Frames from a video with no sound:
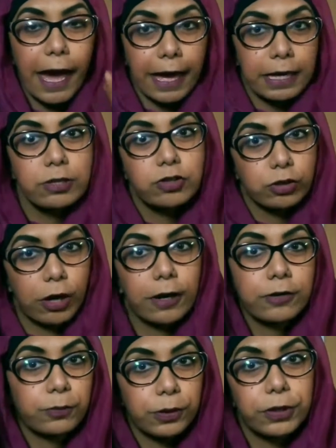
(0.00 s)
Angel
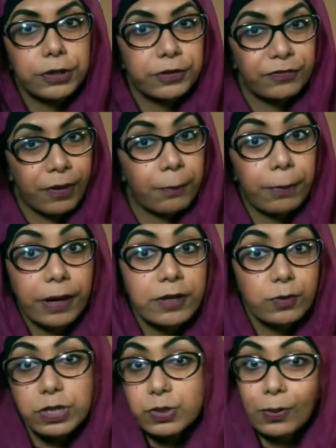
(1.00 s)
kind of world of
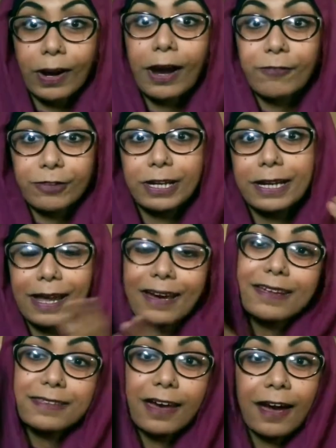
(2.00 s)
vampires, which is why I really
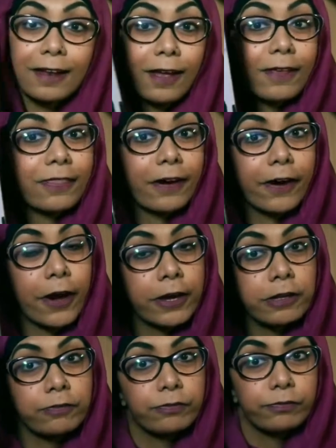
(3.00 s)
liked it. I like that
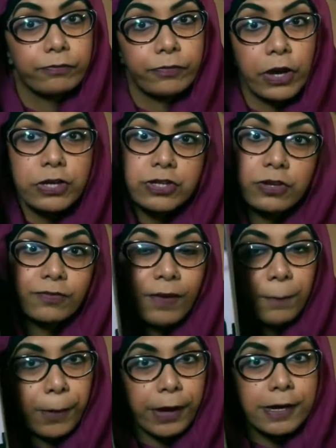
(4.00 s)
kind of version of
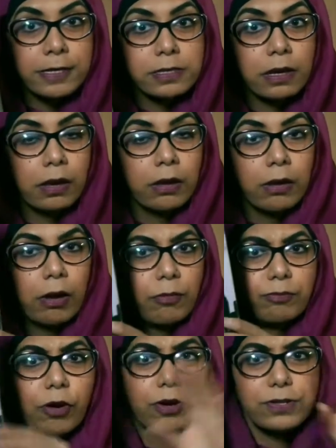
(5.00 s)
vampires
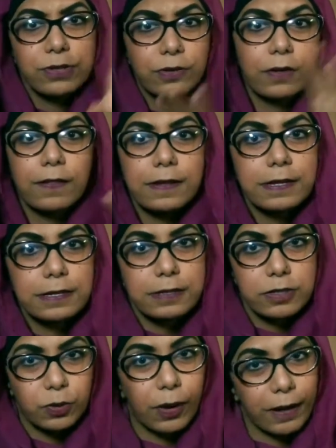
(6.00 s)
more so than the
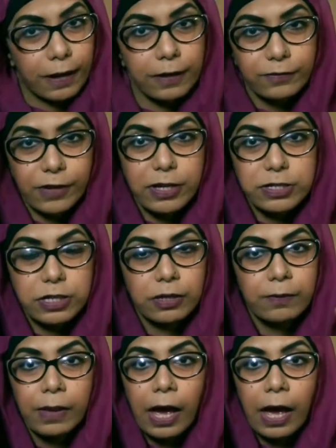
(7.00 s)
Twilight version.